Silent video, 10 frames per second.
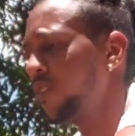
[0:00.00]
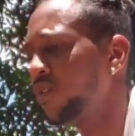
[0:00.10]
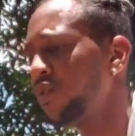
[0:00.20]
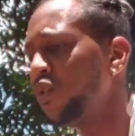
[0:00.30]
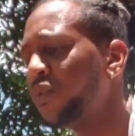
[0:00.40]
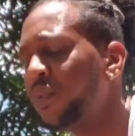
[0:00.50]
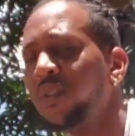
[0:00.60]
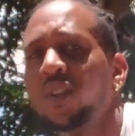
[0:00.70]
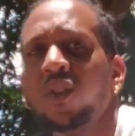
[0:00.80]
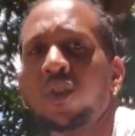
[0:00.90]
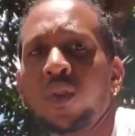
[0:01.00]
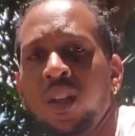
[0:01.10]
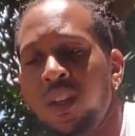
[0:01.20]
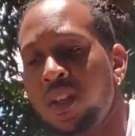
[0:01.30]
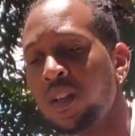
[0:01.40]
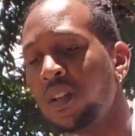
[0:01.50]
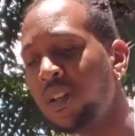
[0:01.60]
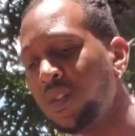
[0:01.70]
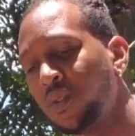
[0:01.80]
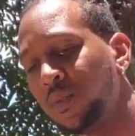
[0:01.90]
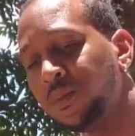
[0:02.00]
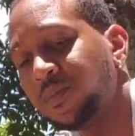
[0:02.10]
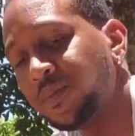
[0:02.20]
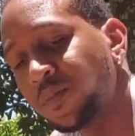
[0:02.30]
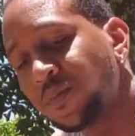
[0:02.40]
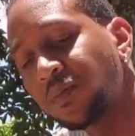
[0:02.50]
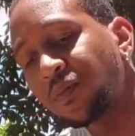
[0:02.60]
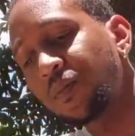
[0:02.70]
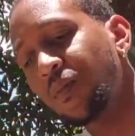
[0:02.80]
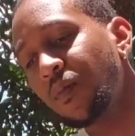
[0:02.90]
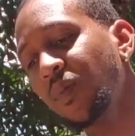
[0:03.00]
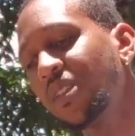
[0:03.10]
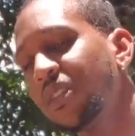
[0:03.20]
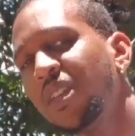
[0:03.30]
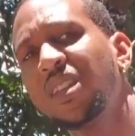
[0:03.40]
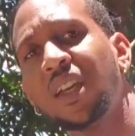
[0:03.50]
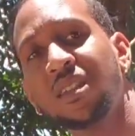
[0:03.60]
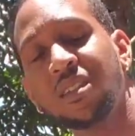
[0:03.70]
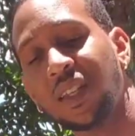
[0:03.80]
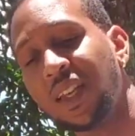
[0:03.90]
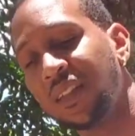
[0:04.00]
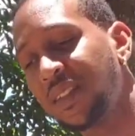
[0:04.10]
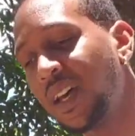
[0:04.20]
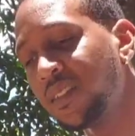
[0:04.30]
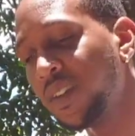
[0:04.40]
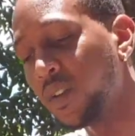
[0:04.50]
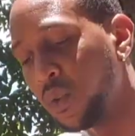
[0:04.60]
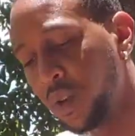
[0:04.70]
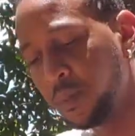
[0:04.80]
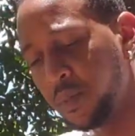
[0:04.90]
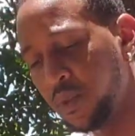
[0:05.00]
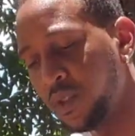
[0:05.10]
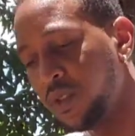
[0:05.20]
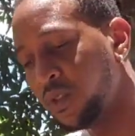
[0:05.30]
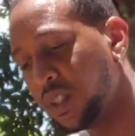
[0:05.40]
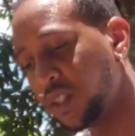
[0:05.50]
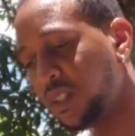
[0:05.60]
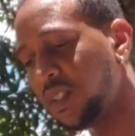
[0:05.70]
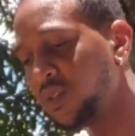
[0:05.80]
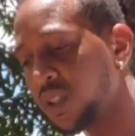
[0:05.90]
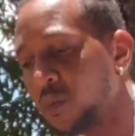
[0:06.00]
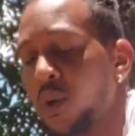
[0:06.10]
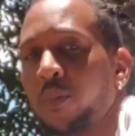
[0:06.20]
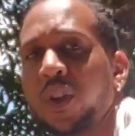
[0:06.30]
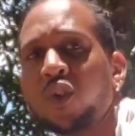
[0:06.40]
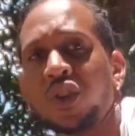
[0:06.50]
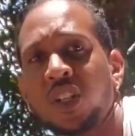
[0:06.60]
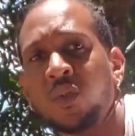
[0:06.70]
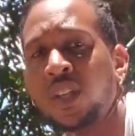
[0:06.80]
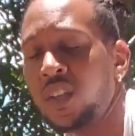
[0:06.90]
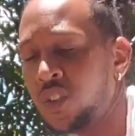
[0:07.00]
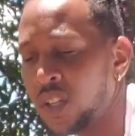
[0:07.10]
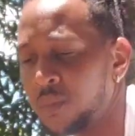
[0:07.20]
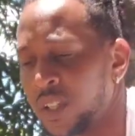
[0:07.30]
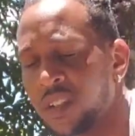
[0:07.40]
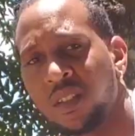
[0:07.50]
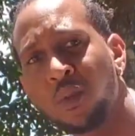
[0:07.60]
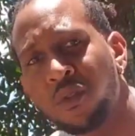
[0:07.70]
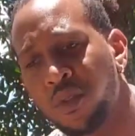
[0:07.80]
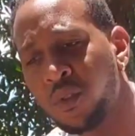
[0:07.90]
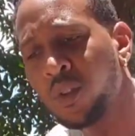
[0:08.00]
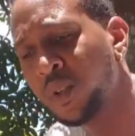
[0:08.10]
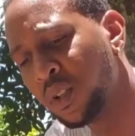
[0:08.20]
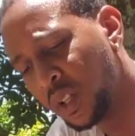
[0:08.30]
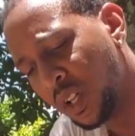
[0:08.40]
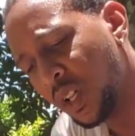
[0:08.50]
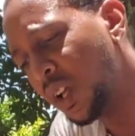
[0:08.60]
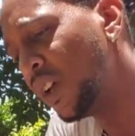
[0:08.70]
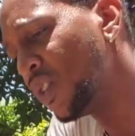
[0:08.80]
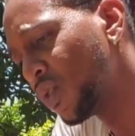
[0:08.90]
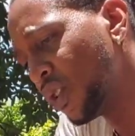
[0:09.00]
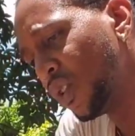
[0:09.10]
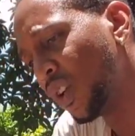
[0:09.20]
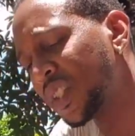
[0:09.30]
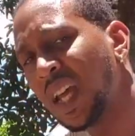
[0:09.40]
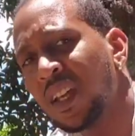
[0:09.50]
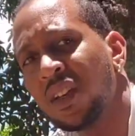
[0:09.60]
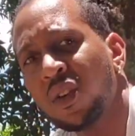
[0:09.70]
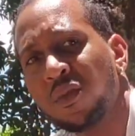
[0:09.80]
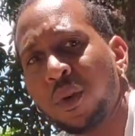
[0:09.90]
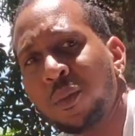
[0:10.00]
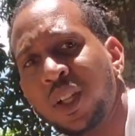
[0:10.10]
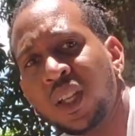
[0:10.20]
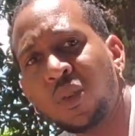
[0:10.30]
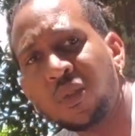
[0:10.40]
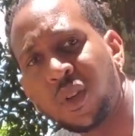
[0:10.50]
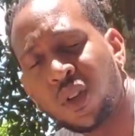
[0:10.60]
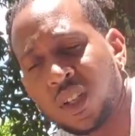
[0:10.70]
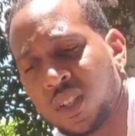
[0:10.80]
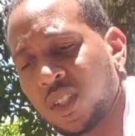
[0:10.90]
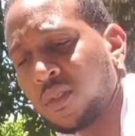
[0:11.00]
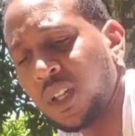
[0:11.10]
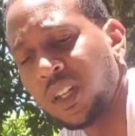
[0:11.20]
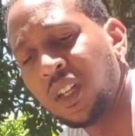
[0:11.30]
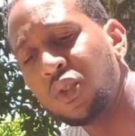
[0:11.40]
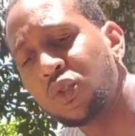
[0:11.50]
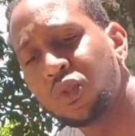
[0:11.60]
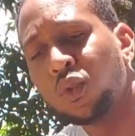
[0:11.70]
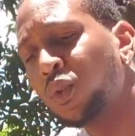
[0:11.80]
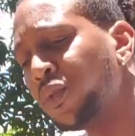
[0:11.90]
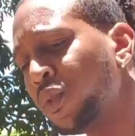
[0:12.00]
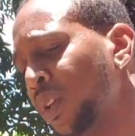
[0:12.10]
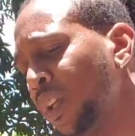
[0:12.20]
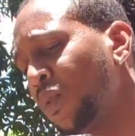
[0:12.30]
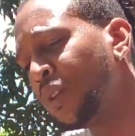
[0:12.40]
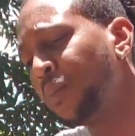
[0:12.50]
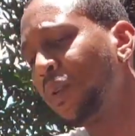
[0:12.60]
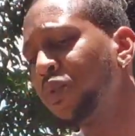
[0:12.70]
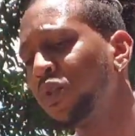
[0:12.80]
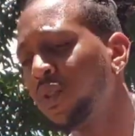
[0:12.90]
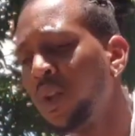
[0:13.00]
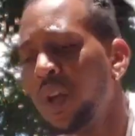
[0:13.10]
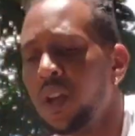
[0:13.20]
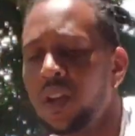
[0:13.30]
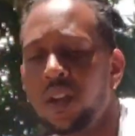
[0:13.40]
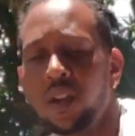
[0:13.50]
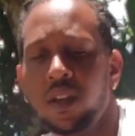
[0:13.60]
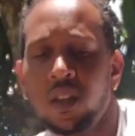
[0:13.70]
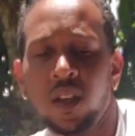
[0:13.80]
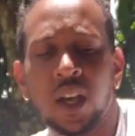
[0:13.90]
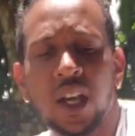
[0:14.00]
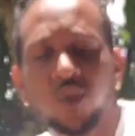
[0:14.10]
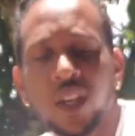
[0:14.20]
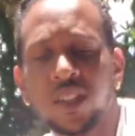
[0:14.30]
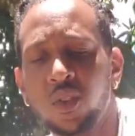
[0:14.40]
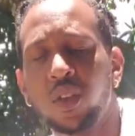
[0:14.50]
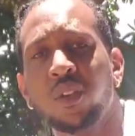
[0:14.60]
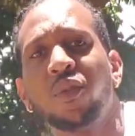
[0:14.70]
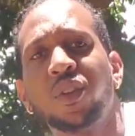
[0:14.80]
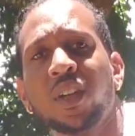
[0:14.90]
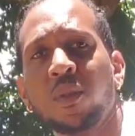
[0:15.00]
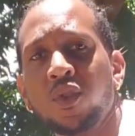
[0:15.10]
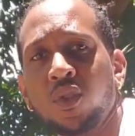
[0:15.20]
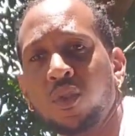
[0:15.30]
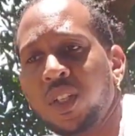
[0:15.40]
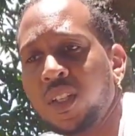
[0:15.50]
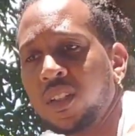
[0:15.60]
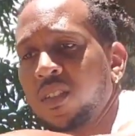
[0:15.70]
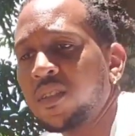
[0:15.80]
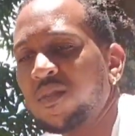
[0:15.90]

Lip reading: you go through the dog when they're younger, you know, it gets less as they grow up. You know, you tend to take more precaution when they're younger because they're more vulnerable. So the dog's kind of not familiar with a lot of stuff that they used to go through when they were a pup. So that's why I said only 3 times, you know, because